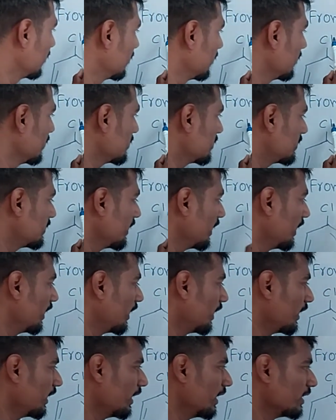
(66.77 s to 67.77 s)
this Cl
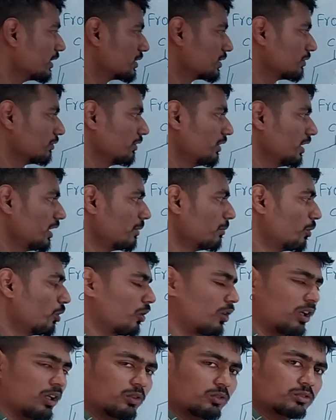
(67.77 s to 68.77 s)
and H will
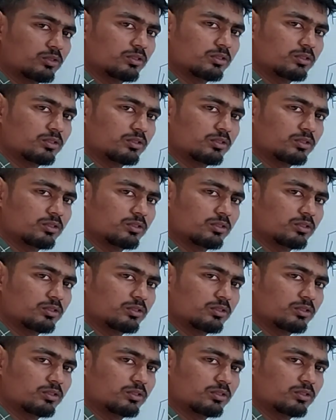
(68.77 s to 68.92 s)
remove.